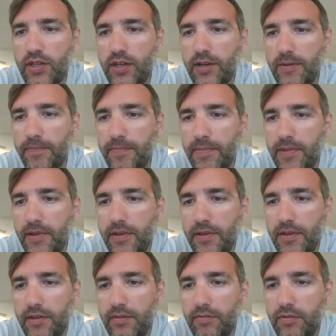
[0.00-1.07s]
there?
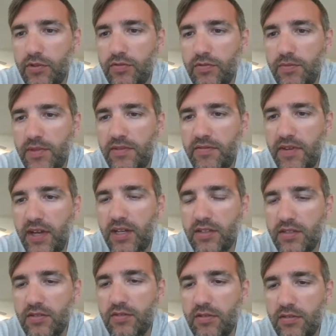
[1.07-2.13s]
Which one would be
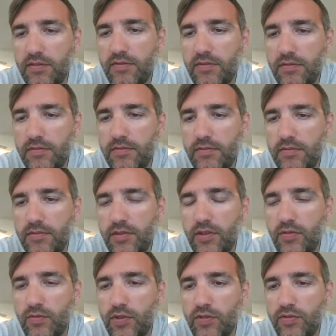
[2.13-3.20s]
vascular
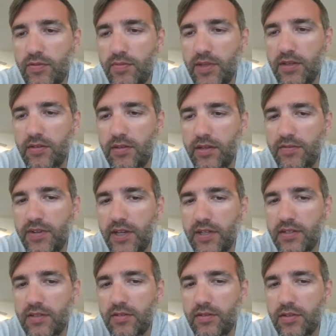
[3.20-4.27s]
and which one would be
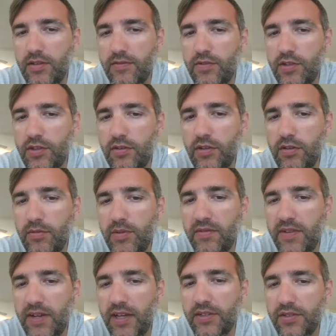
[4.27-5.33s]
non-vascular? You have 2 that will
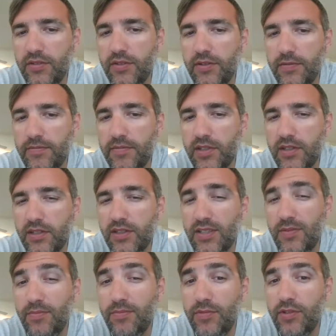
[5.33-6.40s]
be vascular. Like I
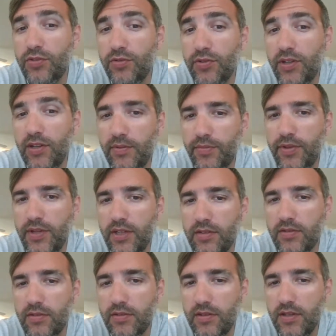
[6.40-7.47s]
said, the majority of your
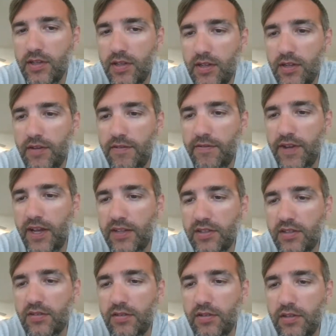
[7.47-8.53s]
plants are
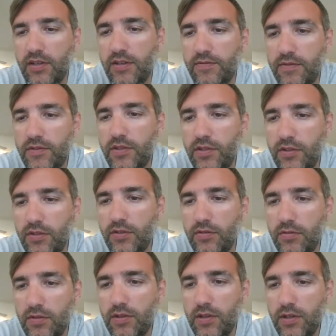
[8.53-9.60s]
vascular, and you have
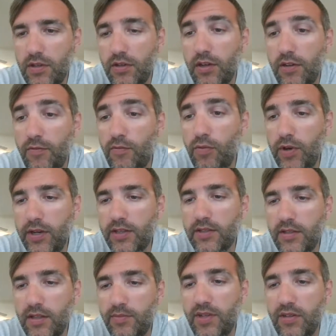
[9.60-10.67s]
2, or you have 1
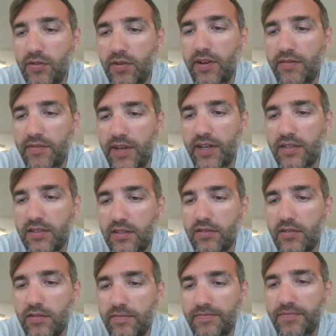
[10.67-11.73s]
that's going to be
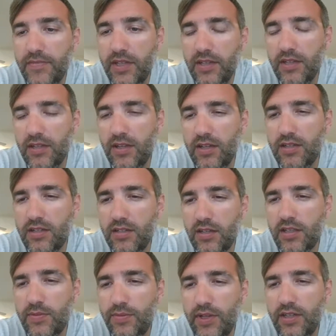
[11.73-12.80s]
non-vascular. I just
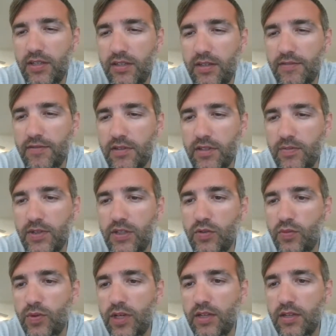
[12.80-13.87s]
explained the difference
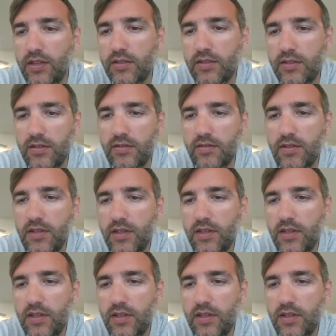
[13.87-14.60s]
between those. So